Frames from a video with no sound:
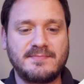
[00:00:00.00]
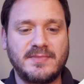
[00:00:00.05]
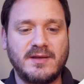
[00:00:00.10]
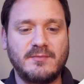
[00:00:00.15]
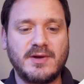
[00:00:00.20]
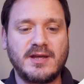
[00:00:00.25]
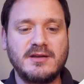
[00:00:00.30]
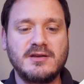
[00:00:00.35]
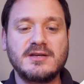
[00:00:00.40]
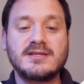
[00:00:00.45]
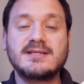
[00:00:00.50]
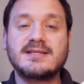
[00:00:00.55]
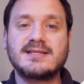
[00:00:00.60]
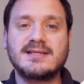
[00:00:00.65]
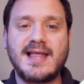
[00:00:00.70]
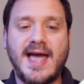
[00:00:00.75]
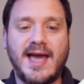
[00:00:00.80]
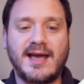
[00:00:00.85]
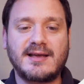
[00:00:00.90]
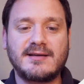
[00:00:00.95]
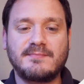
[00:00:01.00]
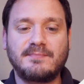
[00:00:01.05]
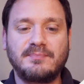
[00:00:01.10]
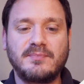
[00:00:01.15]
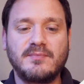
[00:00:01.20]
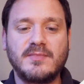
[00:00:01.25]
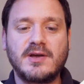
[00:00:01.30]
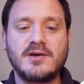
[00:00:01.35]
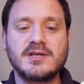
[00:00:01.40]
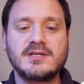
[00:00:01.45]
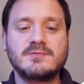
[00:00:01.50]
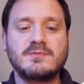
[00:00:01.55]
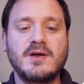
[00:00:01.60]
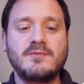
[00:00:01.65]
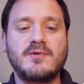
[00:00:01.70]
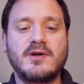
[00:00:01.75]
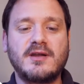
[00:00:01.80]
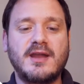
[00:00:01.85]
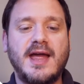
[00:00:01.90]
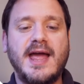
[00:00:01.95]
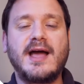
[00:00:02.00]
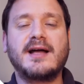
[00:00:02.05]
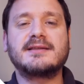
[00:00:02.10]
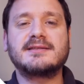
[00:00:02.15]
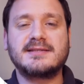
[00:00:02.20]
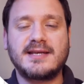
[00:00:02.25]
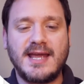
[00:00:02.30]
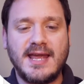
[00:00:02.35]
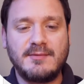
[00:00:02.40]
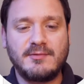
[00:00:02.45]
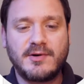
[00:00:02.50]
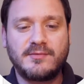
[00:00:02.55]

We're going to use Slack because we want our team,